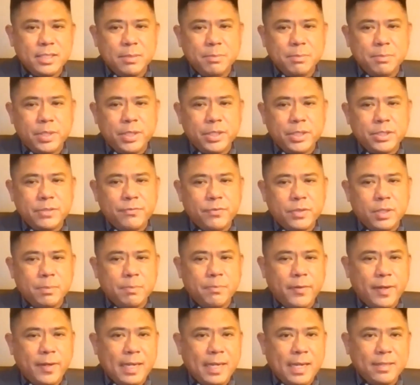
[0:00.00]
emerged from
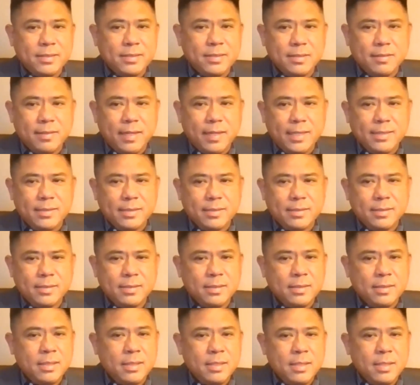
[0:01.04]
financial crisis.